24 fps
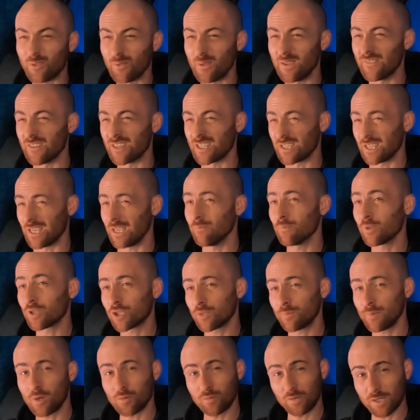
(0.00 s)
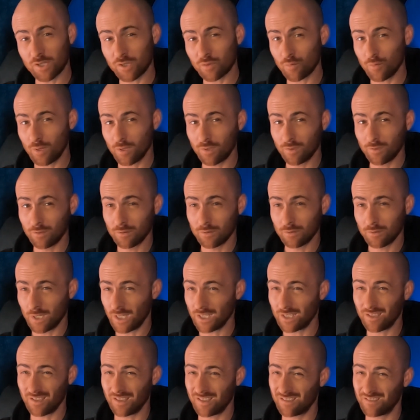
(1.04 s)
to even say much about this one?
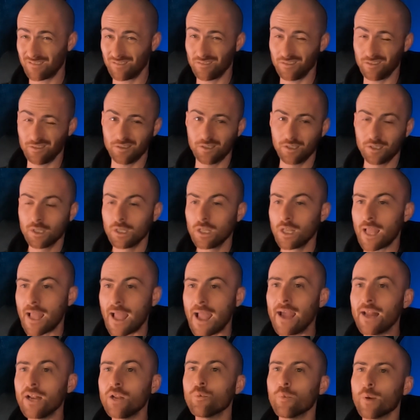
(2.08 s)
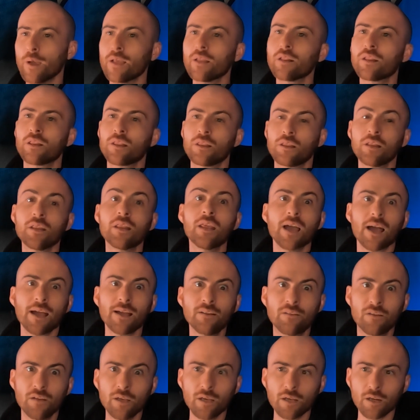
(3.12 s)
Anyway, the
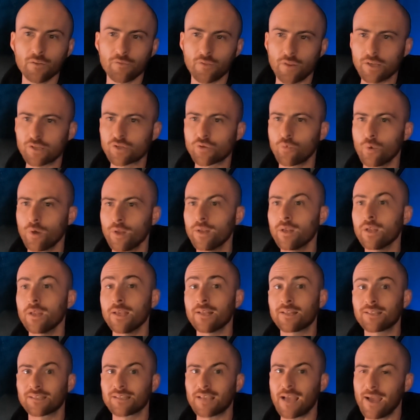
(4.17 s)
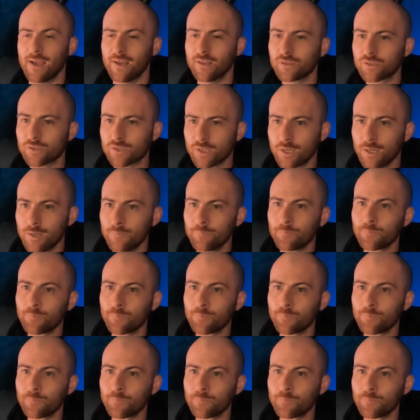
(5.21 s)
idea of this one, it says,